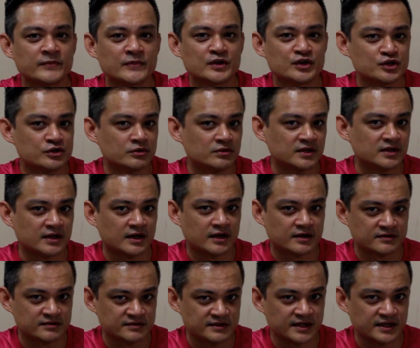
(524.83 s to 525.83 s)
shielded
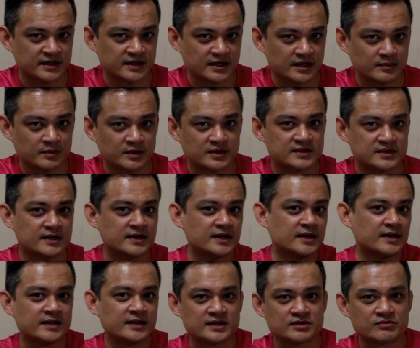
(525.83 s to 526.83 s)
RCA cables
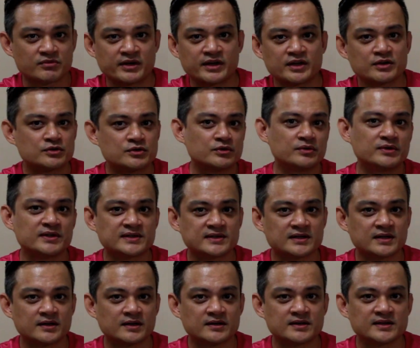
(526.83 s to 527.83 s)
that's running through this
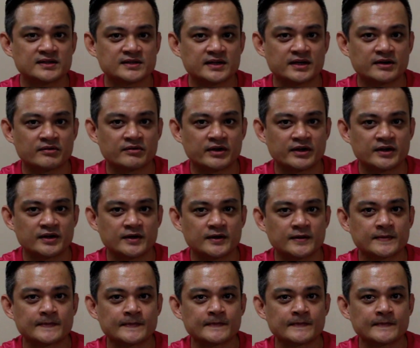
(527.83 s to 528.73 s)
this set right here.